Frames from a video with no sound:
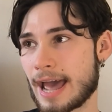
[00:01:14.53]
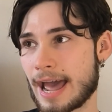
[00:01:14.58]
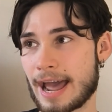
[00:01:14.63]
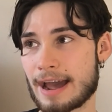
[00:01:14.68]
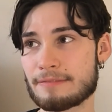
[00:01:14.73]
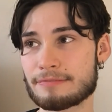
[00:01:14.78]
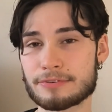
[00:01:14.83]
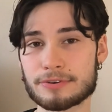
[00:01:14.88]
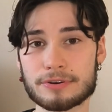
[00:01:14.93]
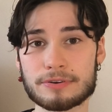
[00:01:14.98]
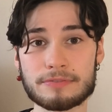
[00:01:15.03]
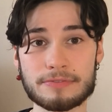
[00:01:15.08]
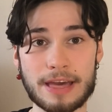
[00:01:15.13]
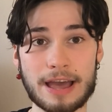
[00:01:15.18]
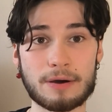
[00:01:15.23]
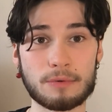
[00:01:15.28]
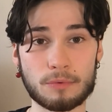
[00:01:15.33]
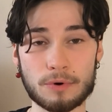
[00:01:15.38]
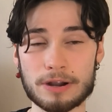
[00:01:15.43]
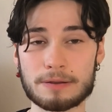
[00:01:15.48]
After
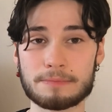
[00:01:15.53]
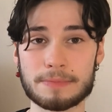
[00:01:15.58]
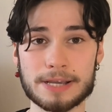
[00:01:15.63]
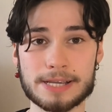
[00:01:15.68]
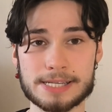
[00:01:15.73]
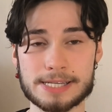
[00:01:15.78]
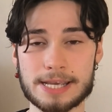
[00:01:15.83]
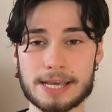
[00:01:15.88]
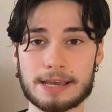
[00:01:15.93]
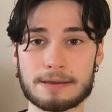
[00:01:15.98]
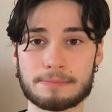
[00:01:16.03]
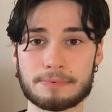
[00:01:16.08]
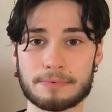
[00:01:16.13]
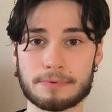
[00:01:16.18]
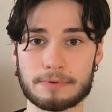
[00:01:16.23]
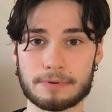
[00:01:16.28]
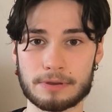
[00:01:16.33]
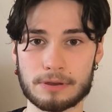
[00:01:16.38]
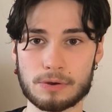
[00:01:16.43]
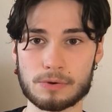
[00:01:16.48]
that one mixtape,
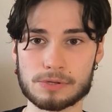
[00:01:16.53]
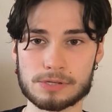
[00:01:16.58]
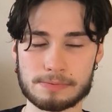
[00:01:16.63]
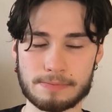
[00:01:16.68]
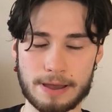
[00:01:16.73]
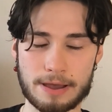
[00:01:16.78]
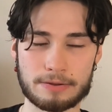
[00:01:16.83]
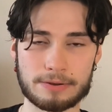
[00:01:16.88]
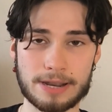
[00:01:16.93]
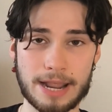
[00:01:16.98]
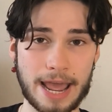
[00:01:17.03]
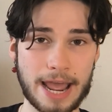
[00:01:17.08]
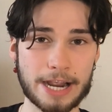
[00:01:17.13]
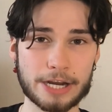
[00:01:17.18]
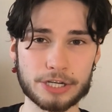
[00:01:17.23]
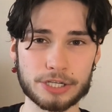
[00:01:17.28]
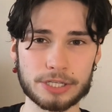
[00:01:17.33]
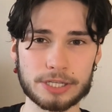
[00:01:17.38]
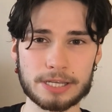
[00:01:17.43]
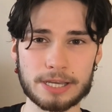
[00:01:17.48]
Ghost Mountain
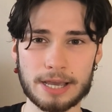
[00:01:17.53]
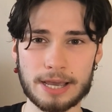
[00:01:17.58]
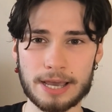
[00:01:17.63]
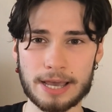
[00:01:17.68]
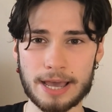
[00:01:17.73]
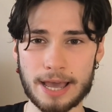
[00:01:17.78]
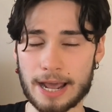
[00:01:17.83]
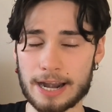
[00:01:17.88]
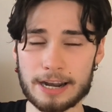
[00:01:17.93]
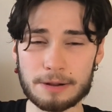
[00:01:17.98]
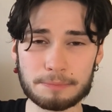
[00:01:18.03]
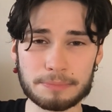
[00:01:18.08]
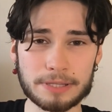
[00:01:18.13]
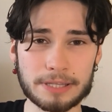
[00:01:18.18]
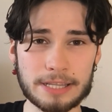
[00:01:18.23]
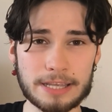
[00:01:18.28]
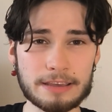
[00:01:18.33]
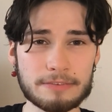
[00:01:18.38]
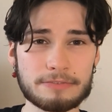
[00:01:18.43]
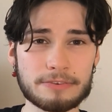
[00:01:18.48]
actually ended up
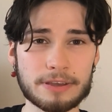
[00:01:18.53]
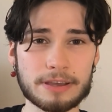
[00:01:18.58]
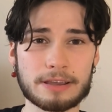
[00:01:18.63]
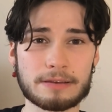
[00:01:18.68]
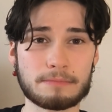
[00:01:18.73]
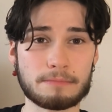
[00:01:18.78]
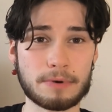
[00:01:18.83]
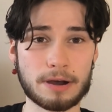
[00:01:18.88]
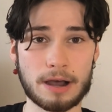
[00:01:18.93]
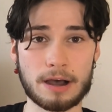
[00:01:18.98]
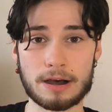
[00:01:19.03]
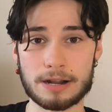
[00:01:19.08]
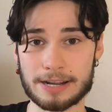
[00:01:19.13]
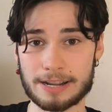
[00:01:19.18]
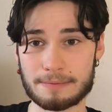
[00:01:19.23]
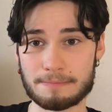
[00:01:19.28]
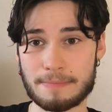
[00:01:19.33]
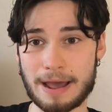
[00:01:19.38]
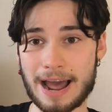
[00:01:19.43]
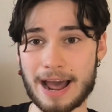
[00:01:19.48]
leaving
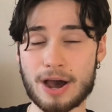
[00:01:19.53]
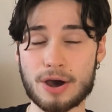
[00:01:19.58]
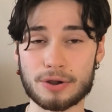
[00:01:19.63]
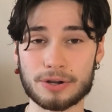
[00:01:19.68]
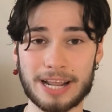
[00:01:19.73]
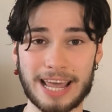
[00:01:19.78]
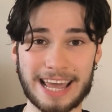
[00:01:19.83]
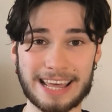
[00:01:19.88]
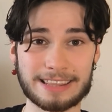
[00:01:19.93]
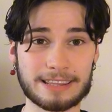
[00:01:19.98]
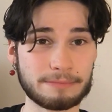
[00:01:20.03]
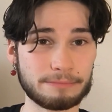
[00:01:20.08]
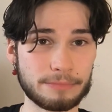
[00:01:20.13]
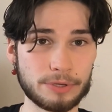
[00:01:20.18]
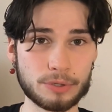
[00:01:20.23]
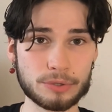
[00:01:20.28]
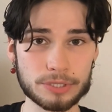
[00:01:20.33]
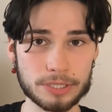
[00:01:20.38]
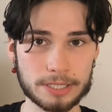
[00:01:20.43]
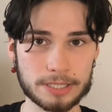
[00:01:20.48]
Haunted Mound and the
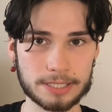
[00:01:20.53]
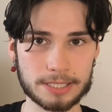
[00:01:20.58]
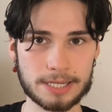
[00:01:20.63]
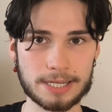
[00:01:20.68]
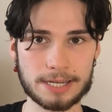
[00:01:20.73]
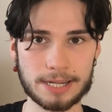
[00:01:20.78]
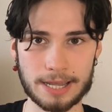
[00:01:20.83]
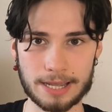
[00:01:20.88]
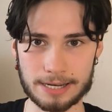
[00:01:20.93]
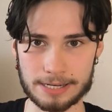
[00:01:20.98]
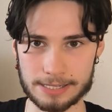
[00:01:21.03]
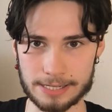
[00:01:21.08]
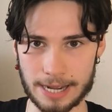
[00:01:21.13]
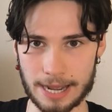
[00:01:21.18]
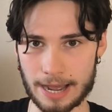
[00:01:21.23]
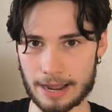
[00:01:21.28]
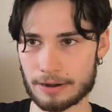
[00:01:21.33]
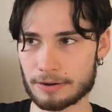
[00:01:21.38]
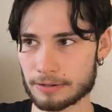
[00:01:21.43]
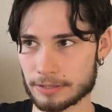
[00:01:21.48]
music scene
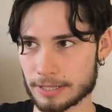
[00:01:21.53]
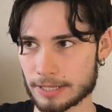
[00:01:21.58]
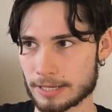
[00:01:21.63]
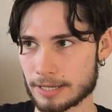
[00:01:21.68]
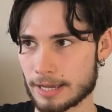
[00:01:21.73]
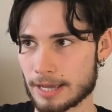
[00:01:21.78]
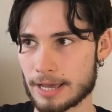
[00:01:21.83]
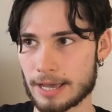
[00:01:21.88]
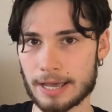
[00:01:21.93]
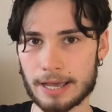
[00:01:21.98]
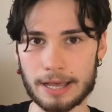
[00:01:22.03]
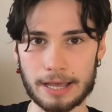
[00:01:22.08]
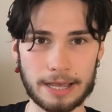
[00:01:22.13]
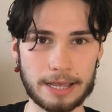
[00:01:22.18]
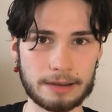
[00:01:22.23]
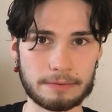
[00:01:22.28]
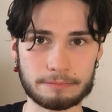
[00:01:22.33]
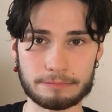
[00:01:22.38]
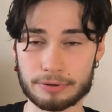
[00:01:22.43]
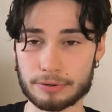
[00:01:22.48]
entirely
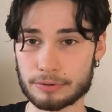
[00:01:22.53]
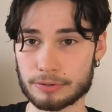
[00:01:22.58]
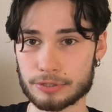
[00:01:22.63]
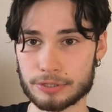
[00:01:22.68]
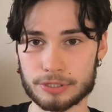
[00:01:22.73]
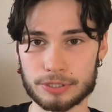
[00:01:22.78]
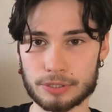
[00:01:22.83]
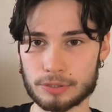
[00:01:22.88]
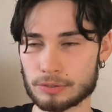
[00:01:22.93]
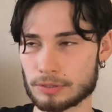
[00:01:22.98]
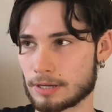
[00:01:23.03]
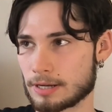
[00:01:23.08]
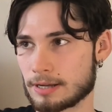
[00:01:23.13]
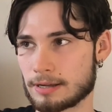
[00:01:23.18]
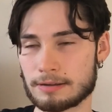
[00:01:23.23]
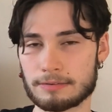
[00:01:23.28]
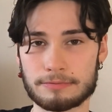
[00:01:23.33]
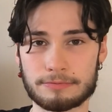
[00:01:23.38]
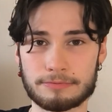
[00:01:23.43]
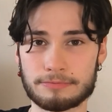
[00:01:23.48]
in pursuit
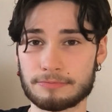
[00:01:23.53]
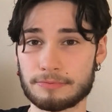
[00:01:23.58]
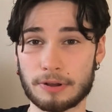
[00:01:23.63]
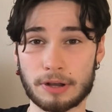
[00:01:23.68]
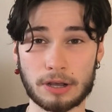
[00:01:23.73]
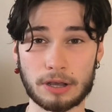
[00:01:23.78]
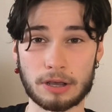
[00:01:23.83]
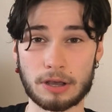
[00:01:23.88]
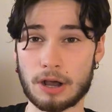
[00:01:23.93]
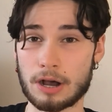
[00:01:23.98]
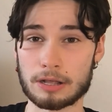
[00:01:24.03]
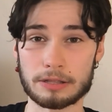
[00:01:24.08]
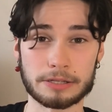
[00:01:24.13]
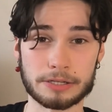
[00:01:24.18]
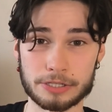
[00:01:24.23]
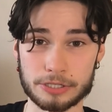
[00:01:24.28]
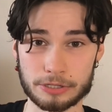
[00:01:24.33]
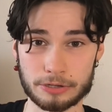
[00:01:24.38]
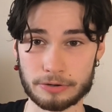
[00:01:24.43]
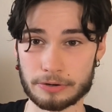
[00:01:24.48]
of a
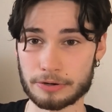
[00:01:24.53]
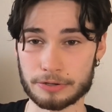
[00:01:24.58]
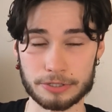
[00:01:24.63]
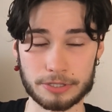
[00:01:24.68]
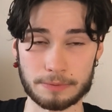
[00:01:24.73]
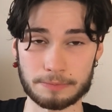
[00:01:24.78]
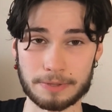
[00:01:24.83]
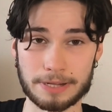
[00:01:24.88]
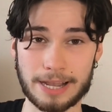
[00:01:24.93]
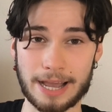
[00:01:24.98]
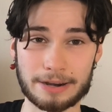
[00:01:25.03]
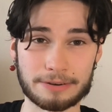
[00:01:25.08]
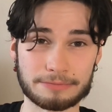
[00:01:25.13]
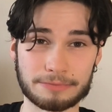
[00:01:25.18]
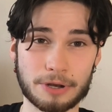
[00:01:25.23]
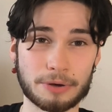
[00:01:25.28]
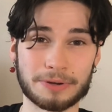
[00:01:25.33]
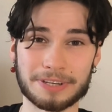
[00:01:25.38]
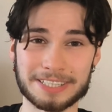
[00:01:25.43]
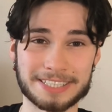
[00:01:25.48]
college degree or something. I don't
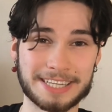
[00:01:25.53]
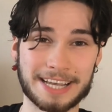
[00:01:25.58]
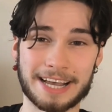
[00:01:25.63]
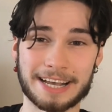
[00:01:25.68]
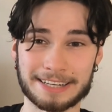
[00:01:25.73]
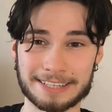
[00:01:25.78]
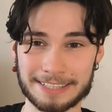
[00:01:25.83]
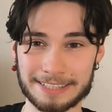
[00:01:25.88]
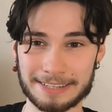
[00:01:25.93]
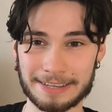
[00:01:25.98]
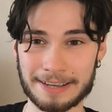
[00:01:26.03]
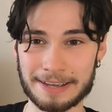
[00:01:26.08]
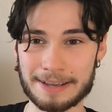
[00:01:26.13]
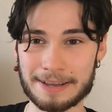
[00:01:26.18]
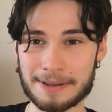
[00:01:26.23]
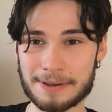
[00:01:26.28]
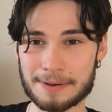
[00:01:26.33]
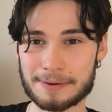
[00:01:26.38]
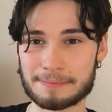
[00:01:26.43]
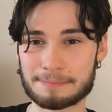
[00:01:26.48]
know exactly.
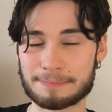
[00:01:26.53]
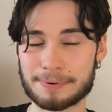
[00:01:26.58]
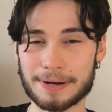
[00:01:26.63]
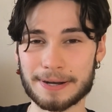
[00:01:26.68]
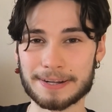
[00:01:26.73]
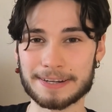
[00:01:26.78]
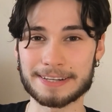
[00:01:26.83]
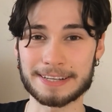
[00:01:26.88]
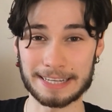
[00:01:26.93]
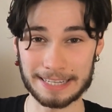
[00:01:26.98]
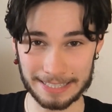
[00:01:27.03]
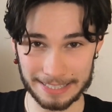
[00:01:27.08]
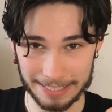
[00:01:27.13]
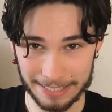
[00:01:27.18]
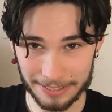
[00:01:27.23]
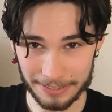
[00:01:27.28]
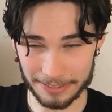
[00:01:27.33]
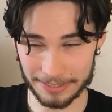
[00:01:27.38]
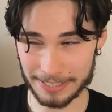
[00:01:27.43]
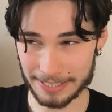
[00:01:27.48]
But
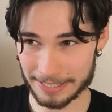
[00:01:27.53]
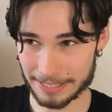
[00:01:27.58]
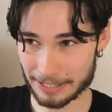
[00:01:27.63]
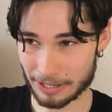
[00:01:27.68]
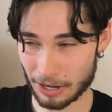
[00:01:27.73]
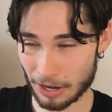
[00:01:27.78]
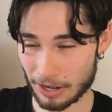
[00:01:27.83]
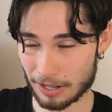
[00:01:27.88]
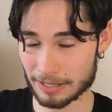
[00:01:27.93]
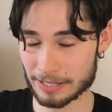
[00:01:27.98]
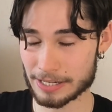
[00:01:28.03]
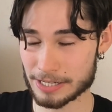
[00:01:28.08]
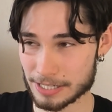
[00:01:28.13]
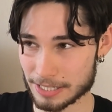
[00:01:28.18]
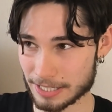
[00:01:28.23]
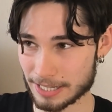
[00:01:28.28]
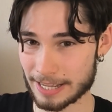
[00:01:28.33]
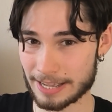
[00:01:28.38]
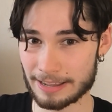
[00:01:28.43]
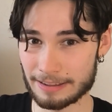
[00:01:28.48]
clearly,
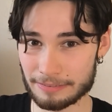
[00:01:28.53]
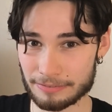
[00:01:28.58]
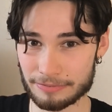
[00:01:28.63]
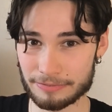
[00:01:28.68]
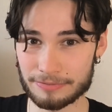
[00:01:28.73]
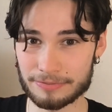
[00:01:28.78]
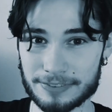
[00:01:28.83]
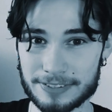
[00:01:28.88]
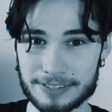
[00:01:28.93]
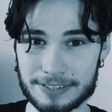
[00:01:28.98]
college life